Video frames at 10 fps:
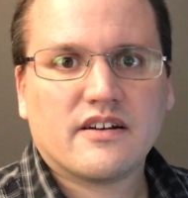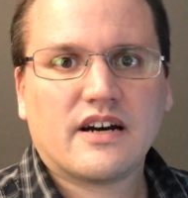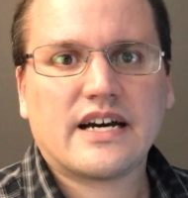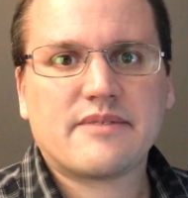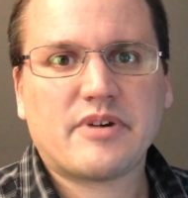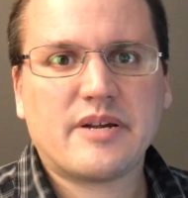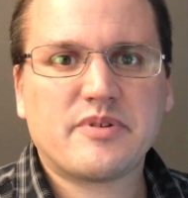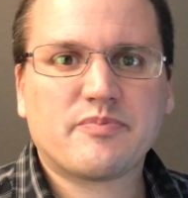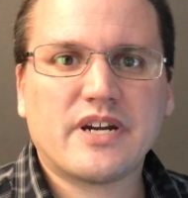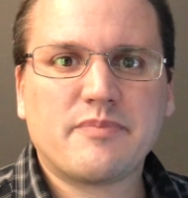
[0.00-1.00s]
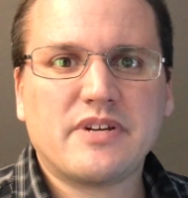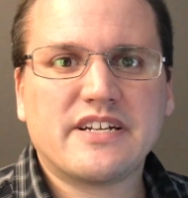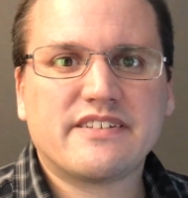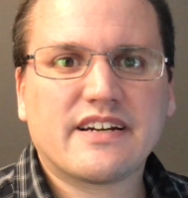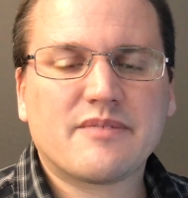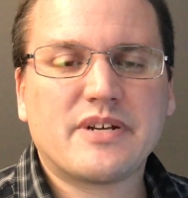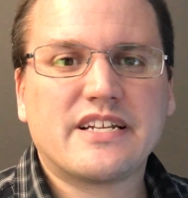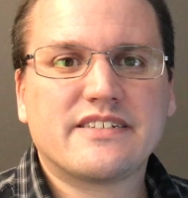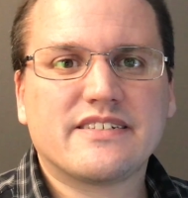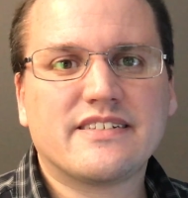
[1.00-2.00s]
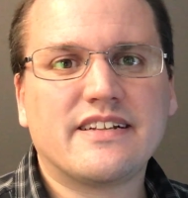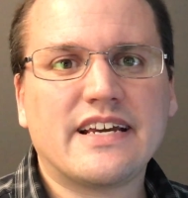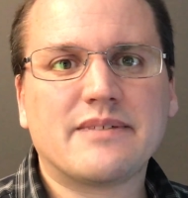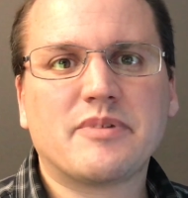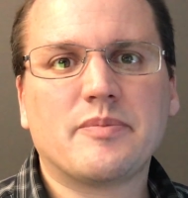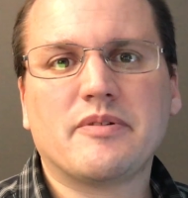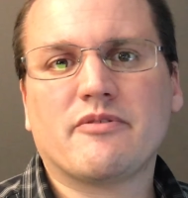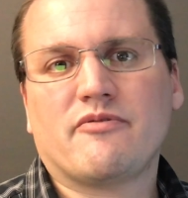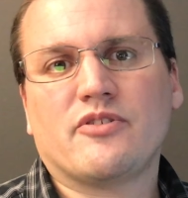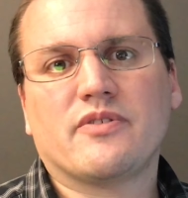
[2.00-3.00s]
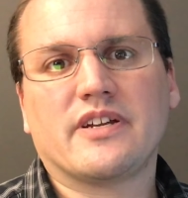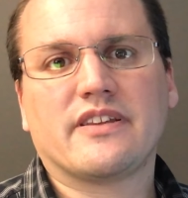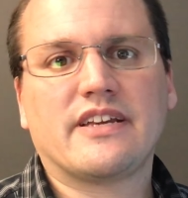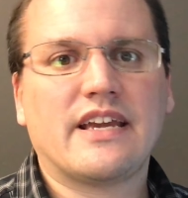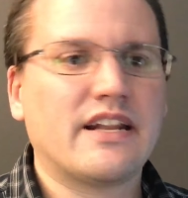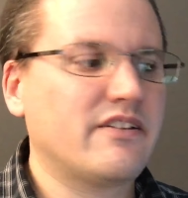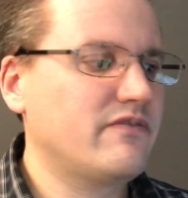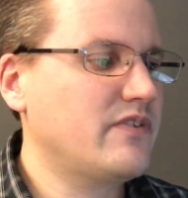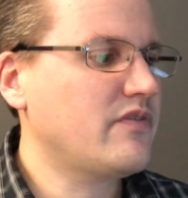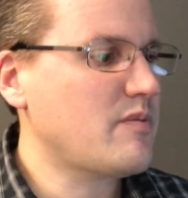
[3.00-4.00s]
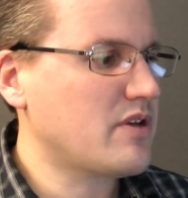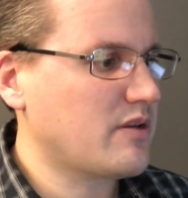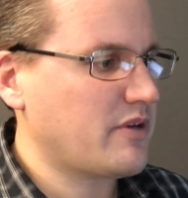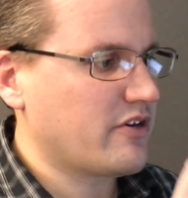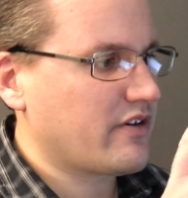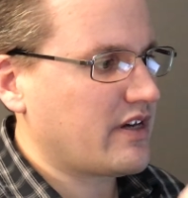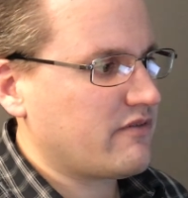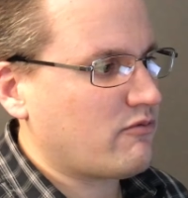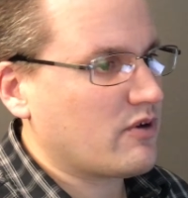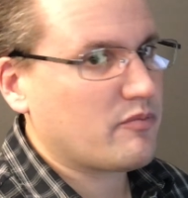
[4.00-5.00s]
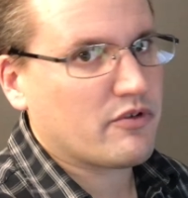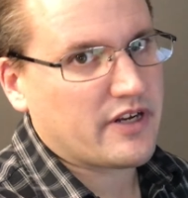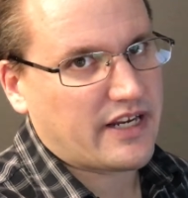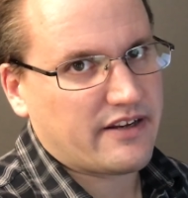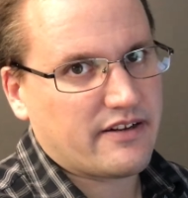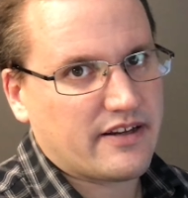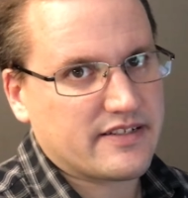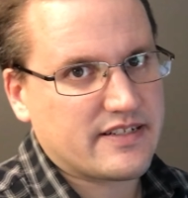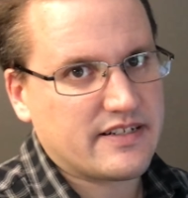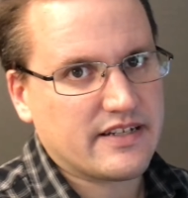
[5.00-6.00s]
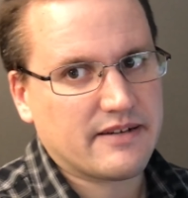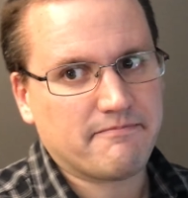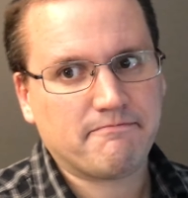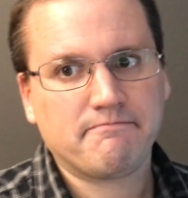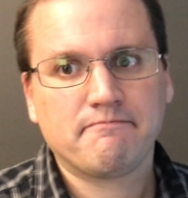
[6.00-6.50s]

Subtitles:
Hi, my name is Mike Piatek-Jimenez, and today I'm going to be reviewing the Canon 50mm f1.8 STM.